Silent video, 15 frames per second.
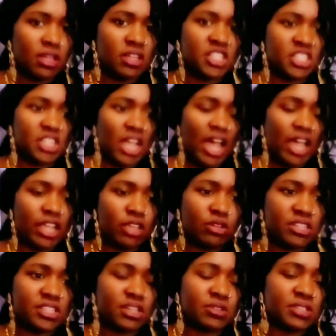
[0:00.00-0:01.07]
She
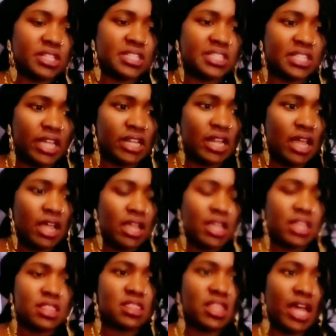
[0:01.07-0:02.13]
argued it out and said
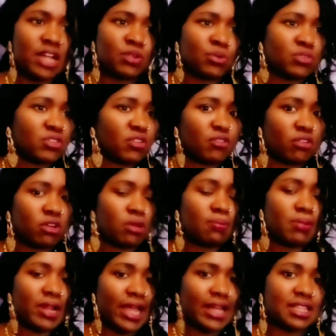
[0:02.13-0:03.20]
that was a very
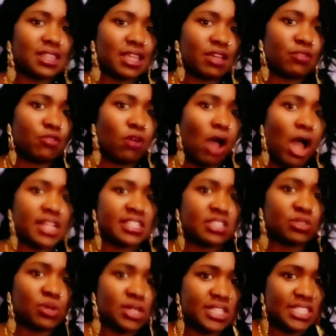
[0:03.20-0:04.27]
blank thing for us
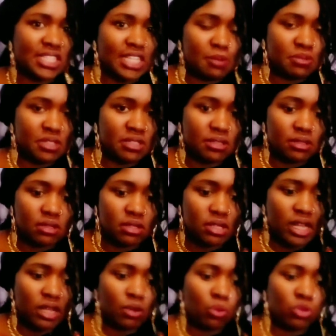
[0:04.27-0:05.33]
to accept,
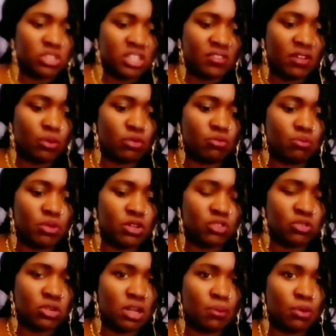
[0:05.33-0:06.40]
like whatever we've been
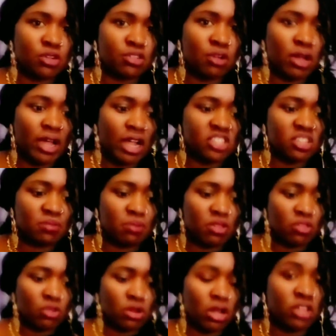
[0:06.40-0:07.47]
told about our culture
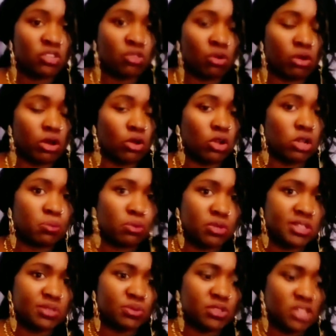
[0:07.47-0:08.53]
based on our historical
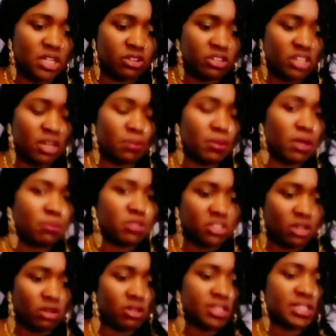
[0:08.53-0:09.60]
books, which are written by
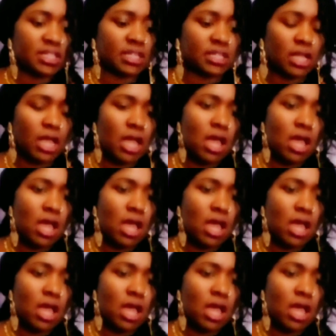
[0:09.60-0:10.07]
missionaries and